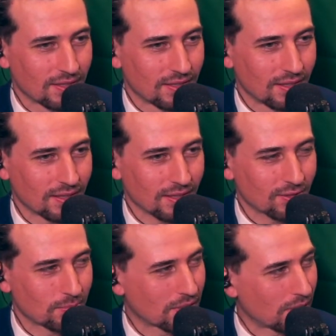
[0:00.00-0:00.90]
I'd
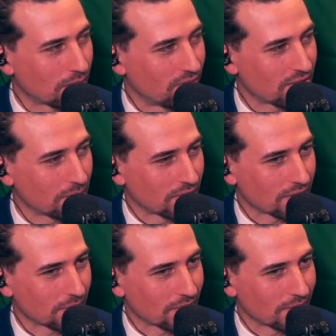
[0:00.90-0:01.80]
like to become invisible
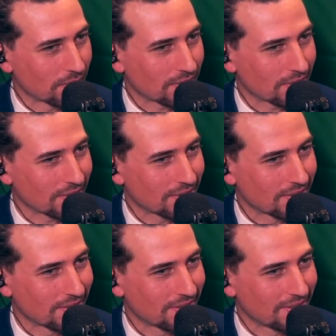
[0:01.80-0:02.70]
sometimes.
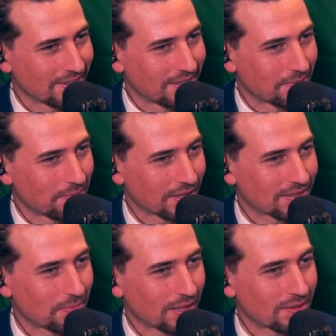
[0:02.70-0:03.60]

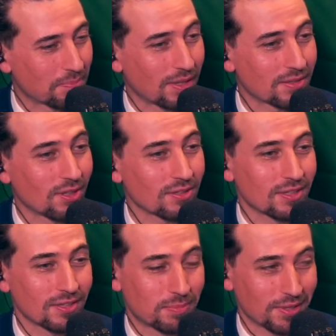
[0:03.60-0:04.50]
But not
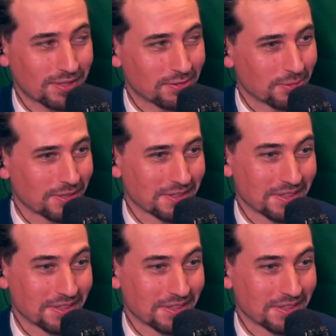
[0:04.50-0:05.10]
in a depressive way.